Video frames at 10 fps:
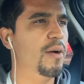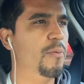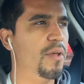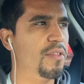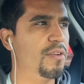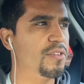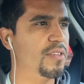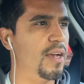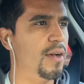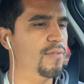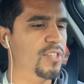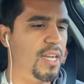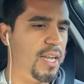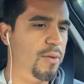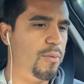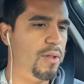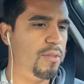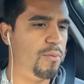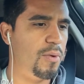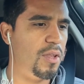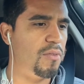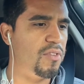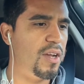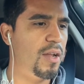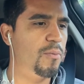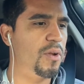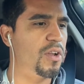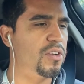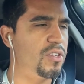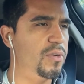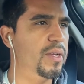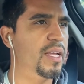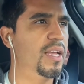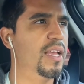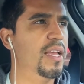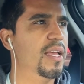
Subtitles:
with yourself, check in with what you've done, what you're doing,